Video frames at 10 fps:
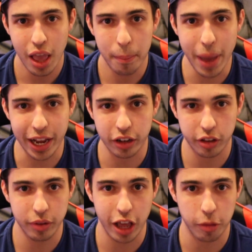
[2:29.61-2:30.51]
making
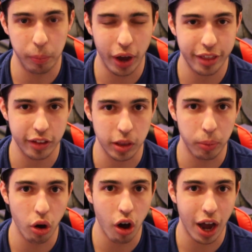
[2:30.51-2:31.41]
some nice plays at the
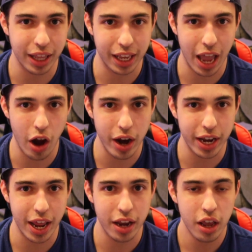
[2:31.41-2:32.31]
blue line to carry it
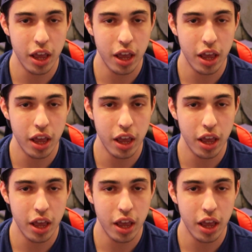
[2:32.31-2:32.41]
in